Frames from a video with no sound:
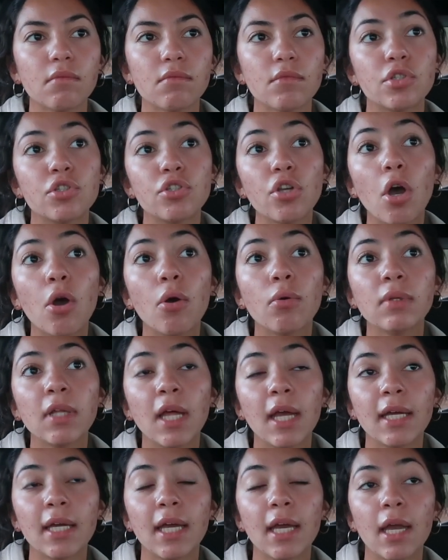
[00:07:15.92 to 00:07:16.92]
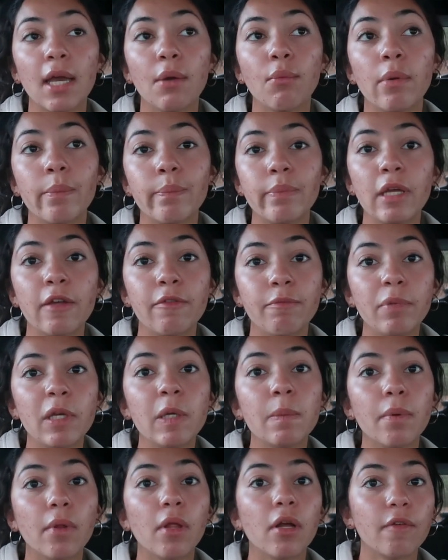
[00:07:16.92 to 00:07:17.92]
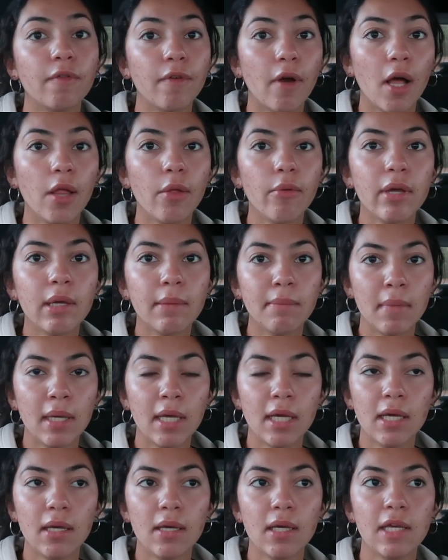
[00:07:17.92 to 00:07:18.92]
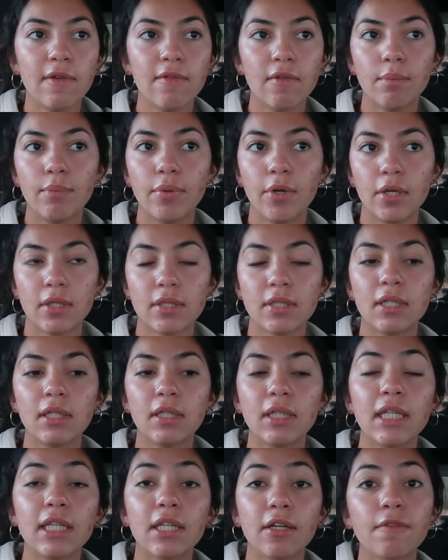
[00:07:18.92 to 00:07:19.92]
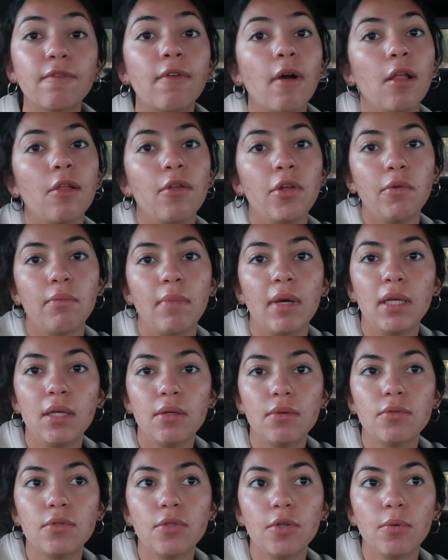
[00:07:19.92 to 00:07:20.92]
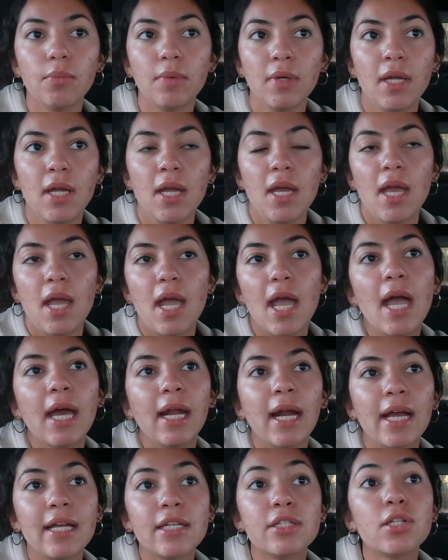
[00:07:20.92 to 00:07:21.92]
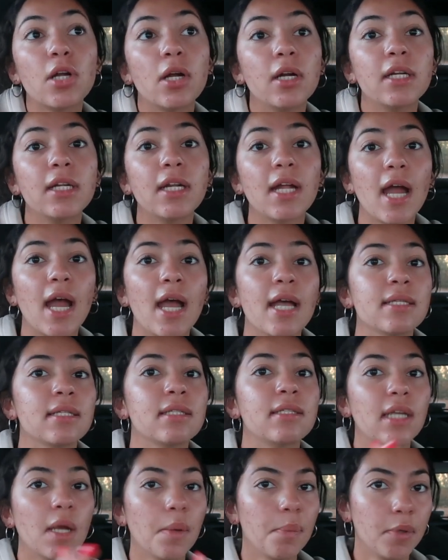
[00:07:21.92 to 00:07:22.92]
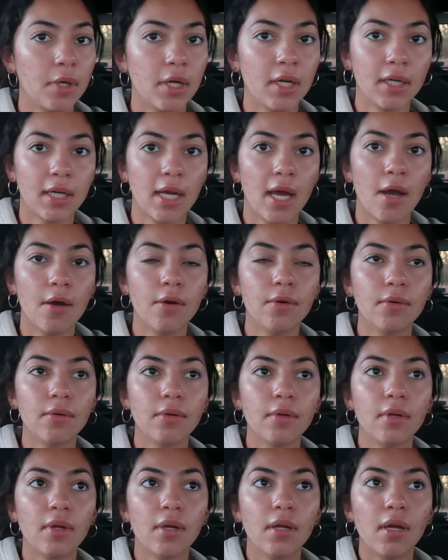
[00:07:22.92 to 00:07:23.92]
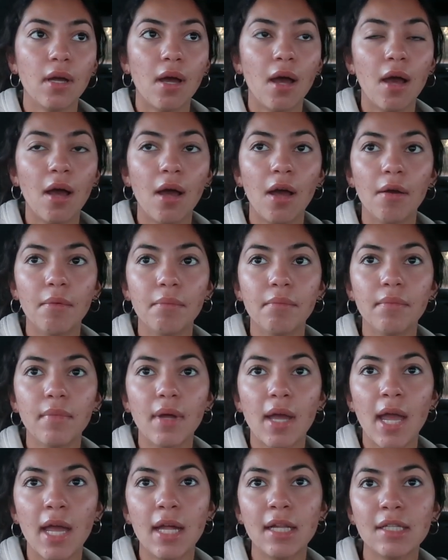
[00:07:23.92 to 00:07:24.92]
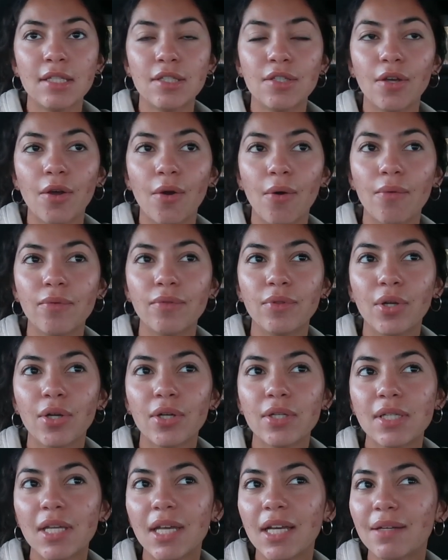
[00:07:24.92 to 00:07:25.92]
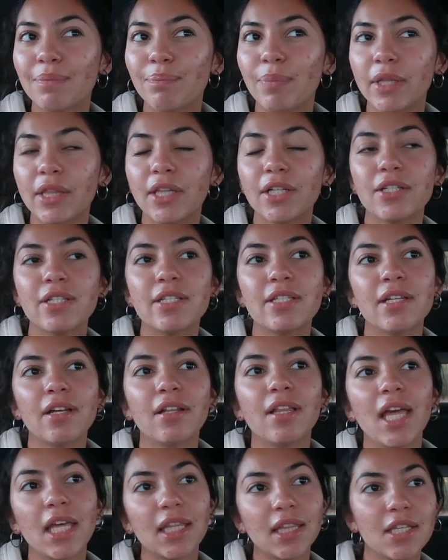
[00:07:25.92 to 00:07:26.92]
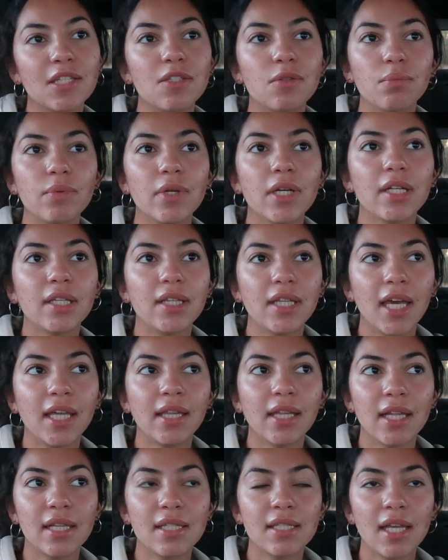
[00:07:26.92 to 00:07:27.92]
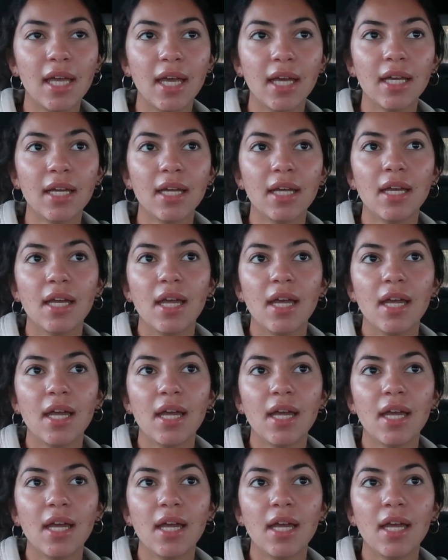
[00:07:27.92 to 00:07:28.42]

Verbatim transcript: so like when if people are following me even personally they're following my youtube and i started it as a separate account um and so there's like but there's still like this weird thing that's like